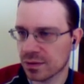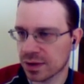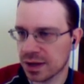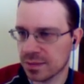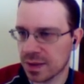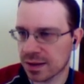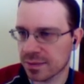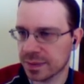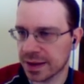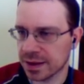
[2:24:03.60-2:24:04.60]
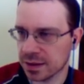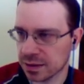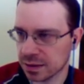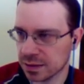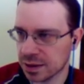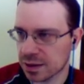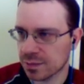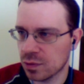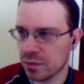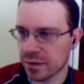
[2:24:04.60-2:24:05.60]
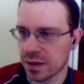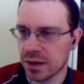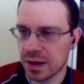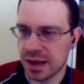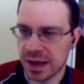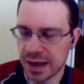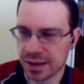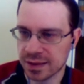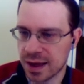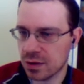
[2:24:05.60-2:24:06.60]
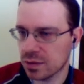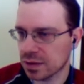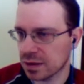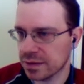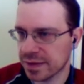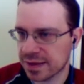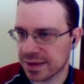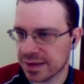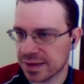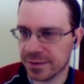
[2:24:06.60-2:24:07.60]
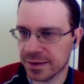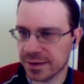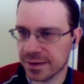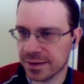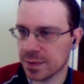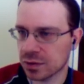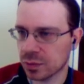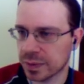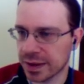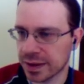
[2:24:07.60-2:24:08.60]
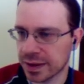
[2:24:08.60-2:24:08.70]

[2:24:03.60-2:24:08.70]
So he must play this move, and now even second is coming to back.